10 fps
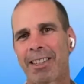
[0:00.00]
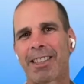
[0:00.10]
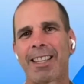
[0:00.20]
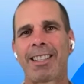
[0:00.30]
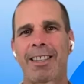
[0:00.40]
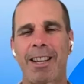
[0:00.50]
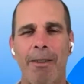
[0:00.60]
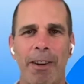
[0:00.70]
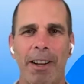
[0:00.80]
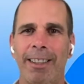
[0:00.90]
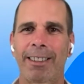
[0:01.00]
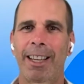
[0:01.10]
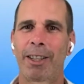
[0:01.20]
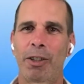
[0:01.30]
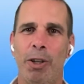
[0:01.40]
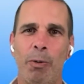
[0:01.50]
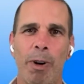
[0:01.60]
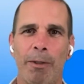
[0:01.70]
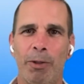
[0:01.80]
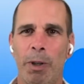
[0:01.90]
let's not forget that in
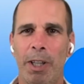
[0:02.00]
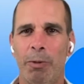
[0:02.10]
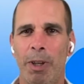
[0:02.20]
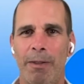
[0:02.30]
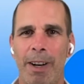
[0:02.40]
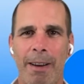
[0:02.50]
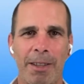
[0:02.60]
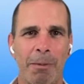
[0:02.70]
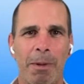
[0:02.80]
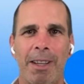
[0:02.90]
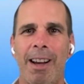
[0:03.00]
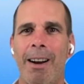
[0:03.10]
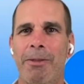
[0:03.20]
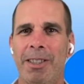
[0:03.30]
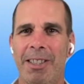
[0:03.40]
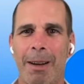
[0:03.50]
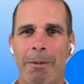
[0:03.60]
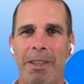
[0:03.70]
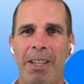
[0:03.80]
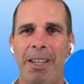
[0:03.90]
Q1 of 2025, it's a big conference time
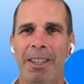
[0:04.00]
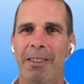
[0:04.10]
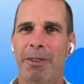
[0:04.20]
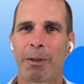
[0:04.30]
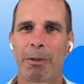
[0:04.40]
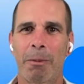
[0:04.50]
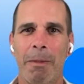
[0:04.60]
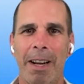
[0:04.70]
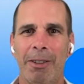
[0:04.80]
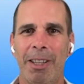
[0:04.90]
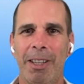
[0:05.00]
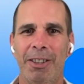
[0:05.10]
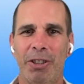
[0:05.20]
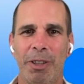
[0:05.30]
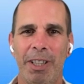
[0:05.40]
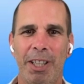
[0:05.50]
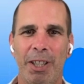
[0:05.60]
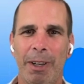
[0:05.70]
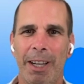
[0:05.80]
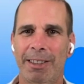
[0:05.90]
of year for the medical industry in the
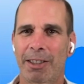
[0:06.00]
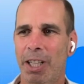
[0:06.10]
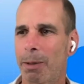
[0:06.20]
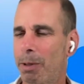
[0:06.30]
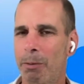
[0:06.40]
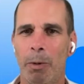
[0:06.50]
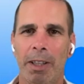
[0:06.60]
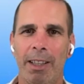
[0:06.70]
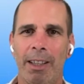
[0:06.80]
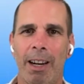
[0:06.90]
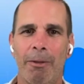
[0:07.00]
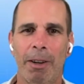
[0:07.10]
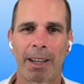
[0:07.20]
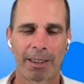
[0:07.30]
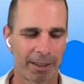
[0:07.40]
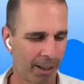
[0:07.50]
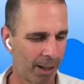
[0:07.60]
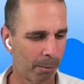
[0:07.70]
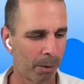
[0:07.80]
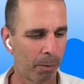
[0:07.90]
US, the JP Morgan conference, and
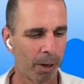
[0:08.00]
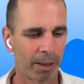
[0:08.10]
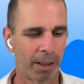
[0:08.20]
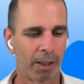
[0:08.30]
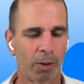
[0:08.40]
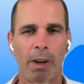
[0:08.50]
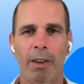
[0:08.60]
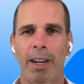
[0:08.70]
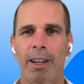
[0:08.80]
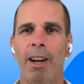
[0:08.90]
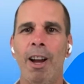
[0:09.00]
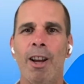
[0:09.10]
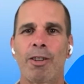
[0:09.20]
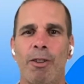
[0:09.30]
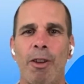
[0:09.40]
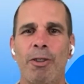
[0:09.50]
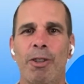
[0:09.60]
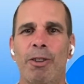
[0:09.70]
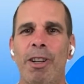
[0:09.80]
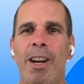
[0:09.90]
up in Boston as well there. So those are